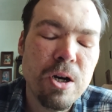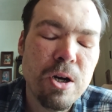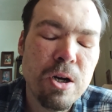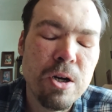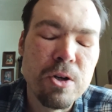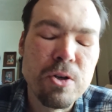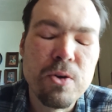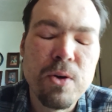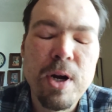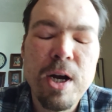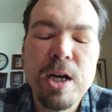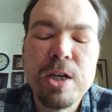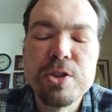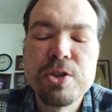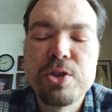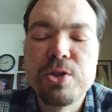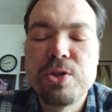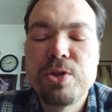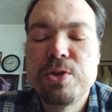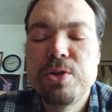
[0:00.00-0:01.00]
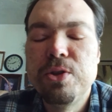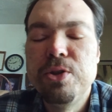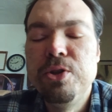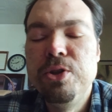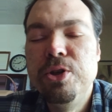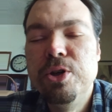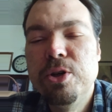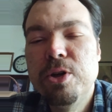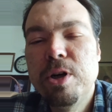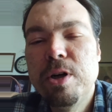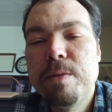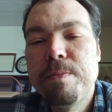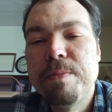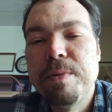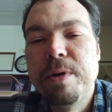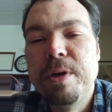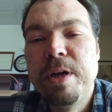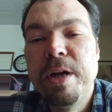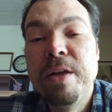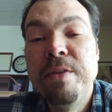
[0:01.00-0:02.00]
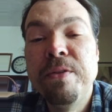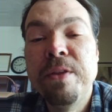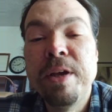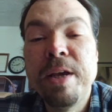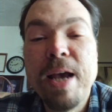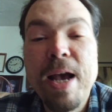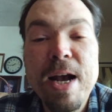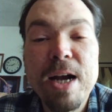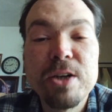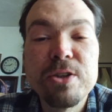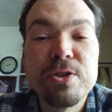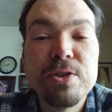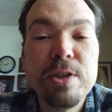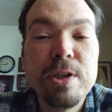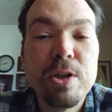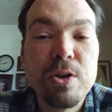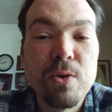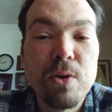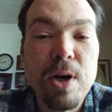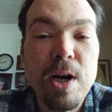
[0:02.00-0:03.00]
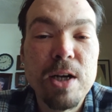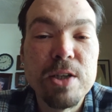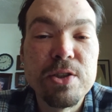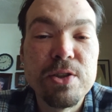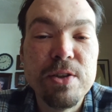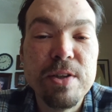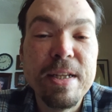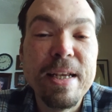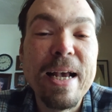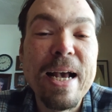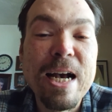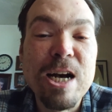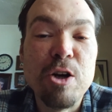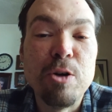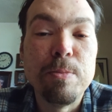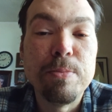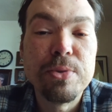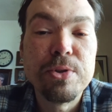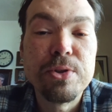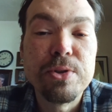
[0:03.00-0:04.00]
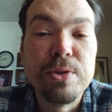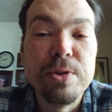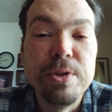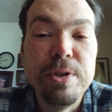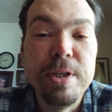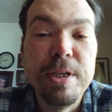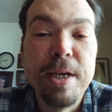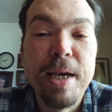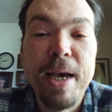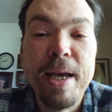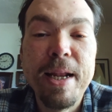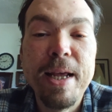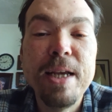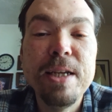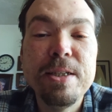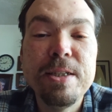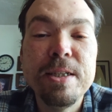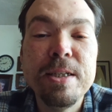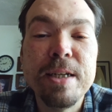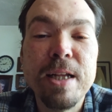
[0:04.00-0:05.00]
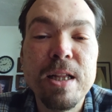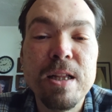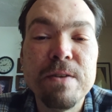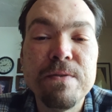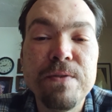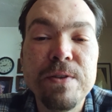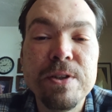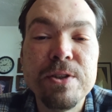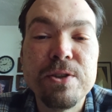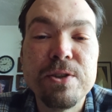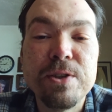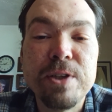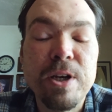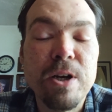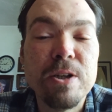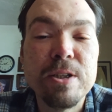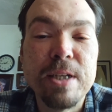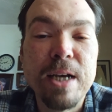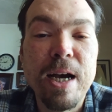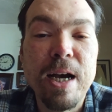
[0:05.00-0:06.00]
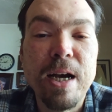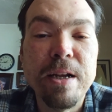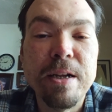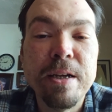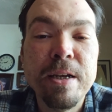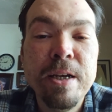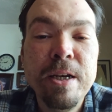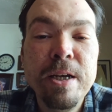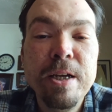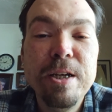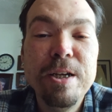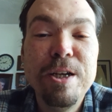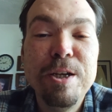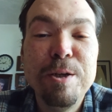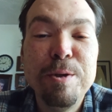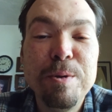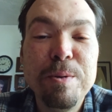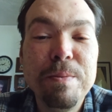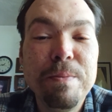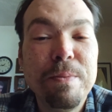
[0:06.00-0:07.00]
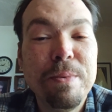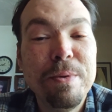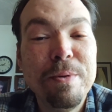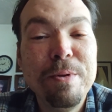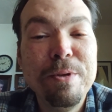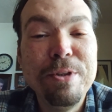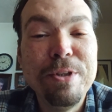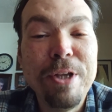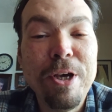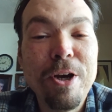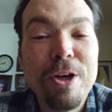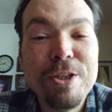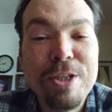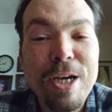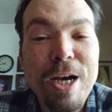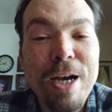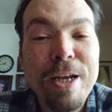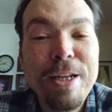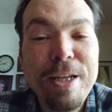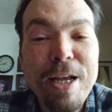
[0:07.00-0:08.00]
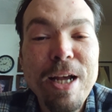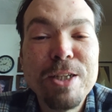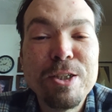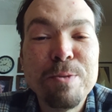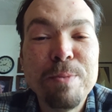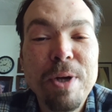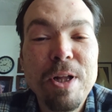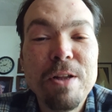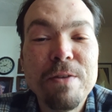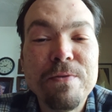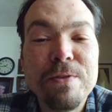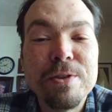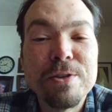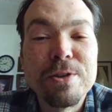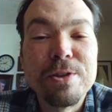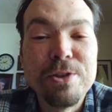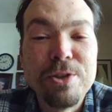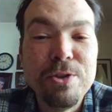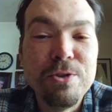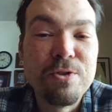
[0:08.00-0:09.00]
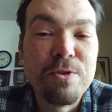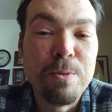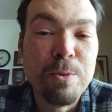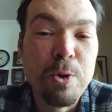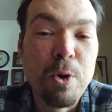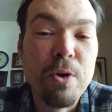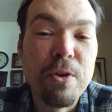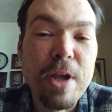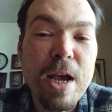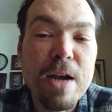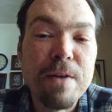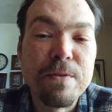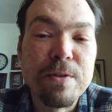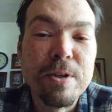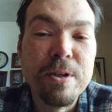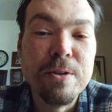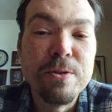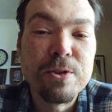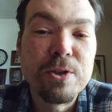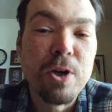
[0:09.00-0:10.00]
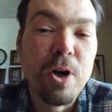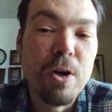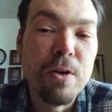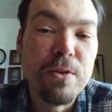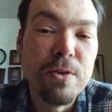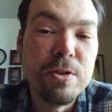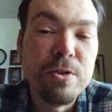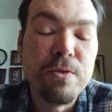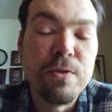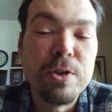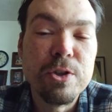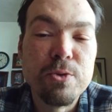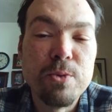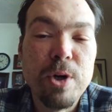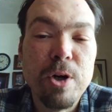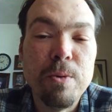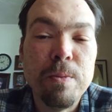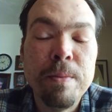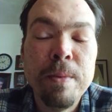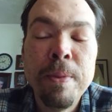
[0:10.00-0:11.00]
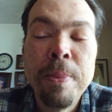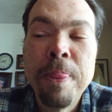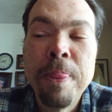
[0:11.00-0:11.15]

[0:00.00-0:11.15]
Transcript: across Europe, and they actually crossed the Alps. He had 18 elephants. They all died. He had some elephants because he was from North Africa. It was Carthage versus Rome.